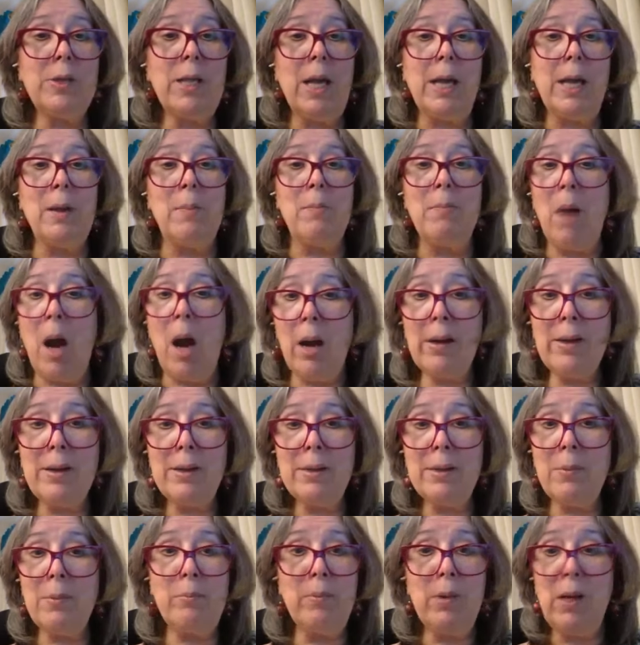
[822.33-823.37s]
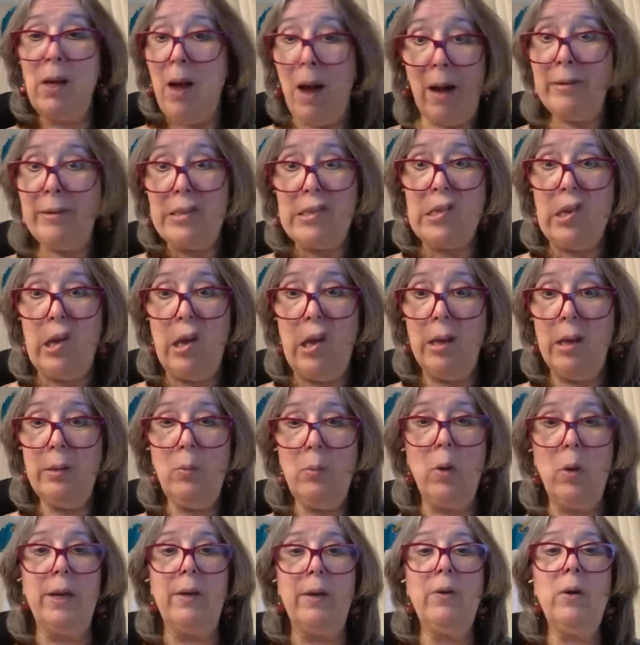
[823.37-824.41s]
diamargariton,
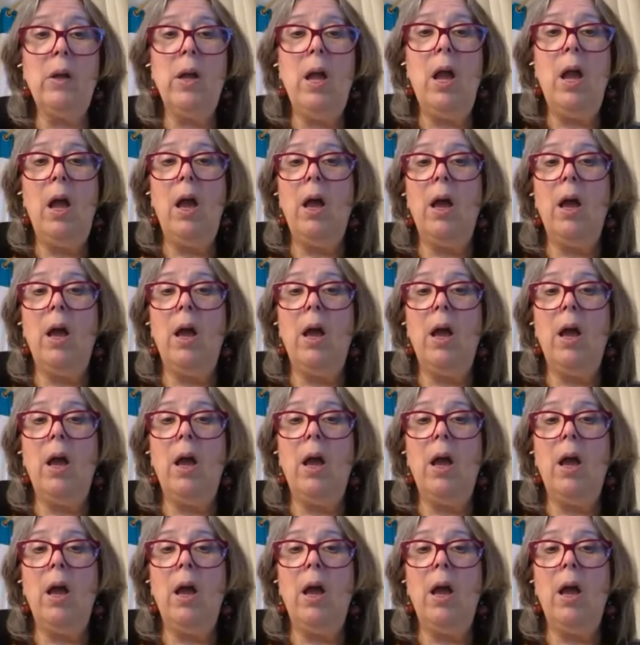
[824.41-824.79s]
whatever,